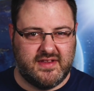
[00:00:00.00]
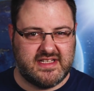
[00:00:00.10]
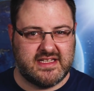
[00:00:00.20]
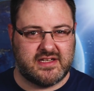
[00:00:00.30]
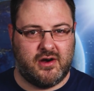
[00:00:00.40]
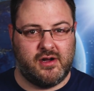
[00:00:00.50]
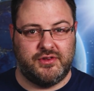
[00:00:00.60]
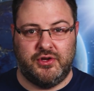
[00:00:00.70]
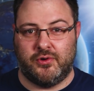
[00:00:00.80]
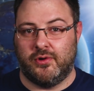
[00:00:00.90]
This is
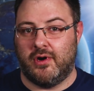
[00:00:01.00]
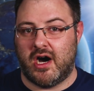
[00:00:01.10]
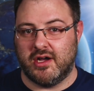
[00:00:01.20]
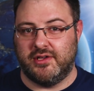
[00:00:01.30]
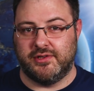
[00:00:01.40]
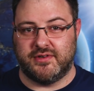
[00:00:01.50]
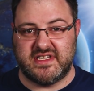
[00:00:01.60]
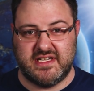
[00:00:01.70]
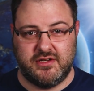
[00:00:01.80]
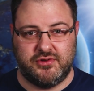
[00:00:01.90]
called neuroocular
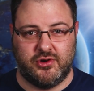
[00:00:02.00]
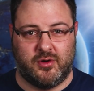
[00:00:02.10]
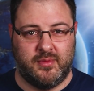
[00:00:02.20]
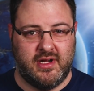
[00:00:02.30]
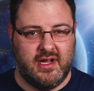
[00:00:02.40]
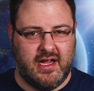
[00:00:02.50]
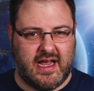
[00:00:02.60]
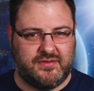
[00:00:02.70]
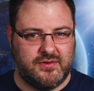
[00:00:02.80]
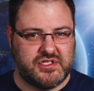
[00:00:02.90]
syndrome,
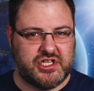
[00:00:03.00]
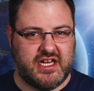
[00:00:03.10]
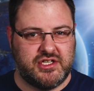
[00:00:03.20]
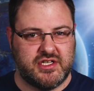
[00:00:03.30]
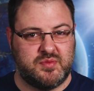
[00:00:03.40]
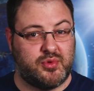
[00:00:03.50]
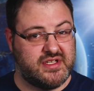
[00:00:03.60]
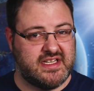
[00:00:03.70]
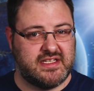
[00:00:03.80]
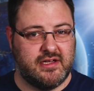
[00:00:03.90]
and those changes
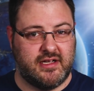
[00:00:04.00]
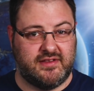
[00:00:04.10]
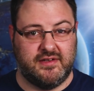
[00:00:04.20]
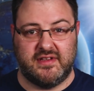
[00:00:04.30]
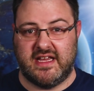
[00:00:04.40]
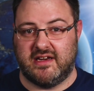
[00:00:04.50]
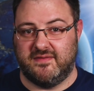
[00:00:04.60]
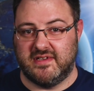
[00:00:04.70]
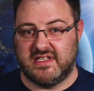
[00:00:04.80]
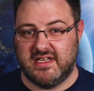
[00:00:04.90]
persisted until the
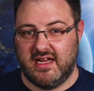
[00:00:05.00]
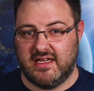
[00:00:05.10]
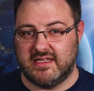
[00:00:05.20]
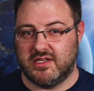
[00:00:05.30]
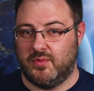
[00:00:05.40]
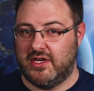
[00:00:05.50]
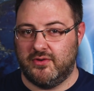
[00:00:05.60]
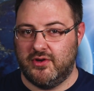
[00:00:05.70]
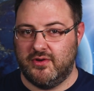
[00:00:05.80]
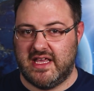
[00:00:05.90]
end of the study, so we
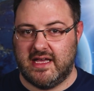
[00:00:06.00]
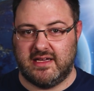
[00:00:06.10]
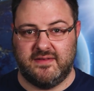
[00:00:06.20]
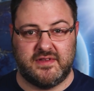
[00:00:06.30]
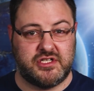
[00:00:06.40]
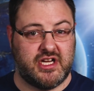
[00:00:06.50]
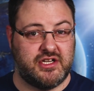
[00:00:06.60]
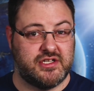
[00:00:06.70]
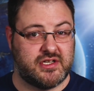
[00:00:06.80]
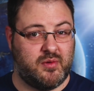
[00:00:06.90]
don't know yet if the
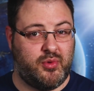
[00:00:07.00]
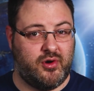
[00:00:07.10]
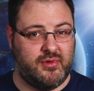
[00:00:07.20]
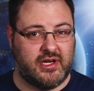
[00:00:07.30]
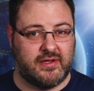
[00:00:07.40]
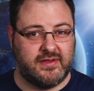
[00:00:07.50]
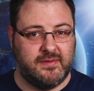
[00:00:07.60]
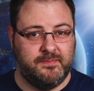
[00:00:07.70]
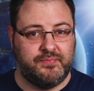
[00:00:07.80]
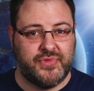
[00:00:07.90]
changes are permanent.